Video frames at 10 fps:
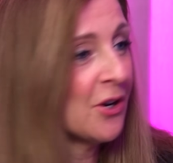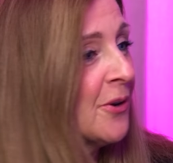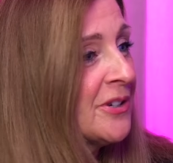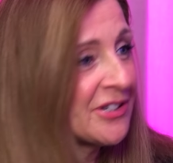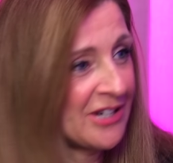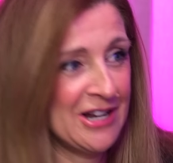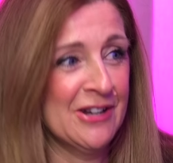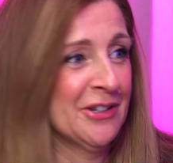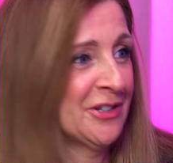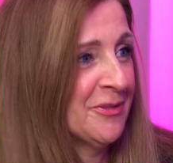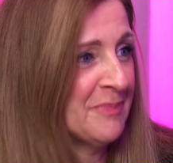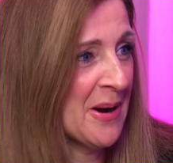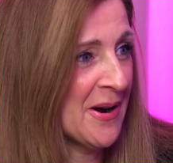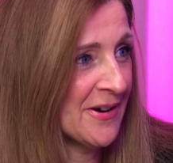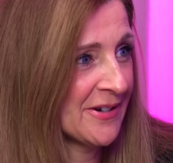Go and see lots of
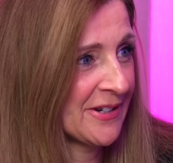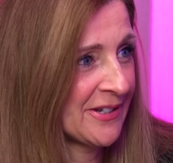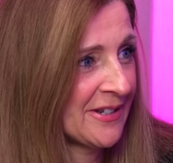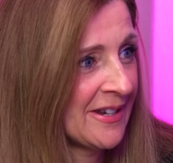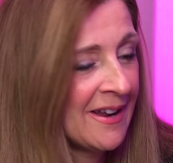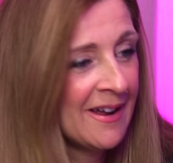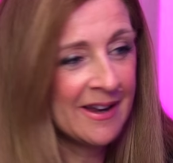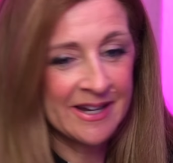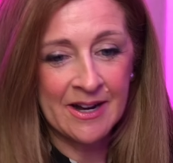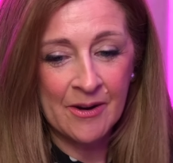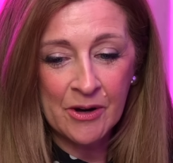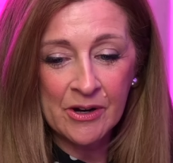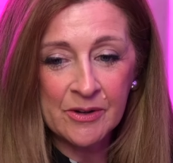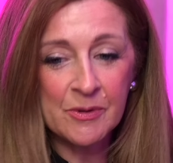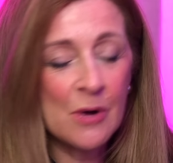parks.
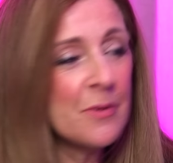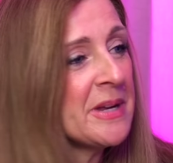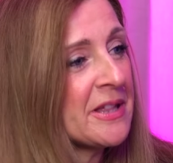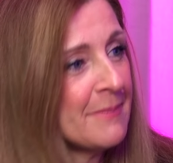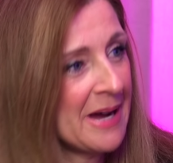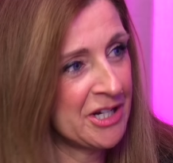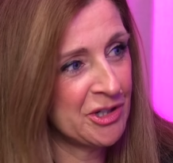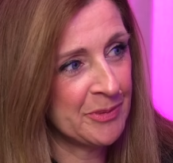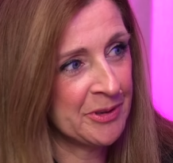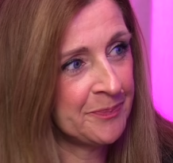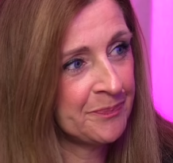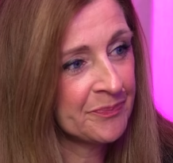Go and meet the management.